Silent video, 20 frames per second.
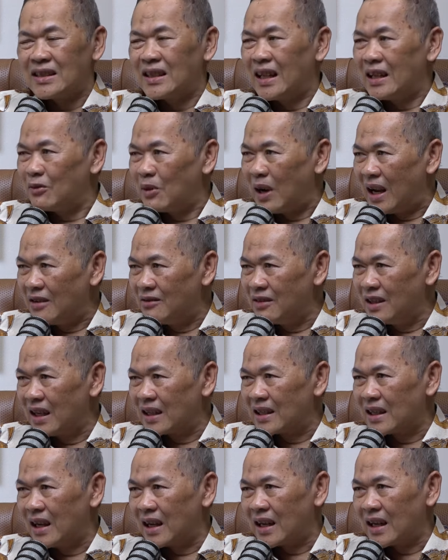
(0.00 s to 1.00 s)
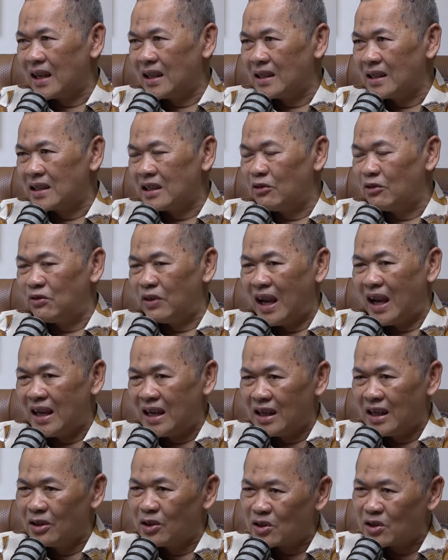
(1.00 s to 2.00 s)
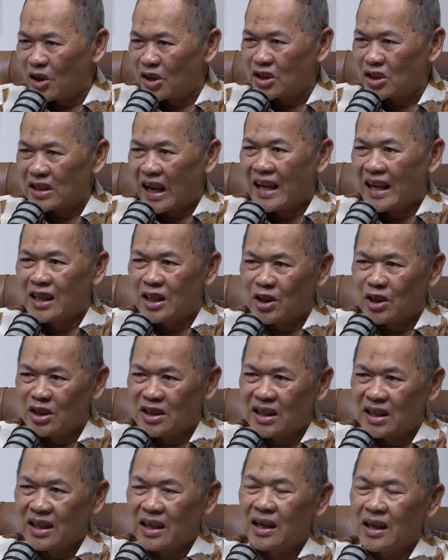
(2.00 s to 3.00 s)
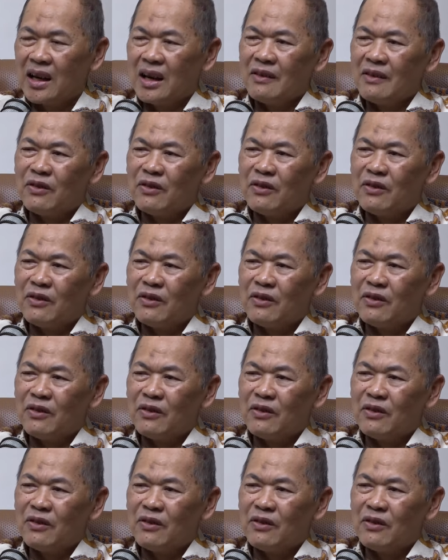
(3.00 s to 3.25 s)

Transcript: that's why we can achieve very low cost hydrogen,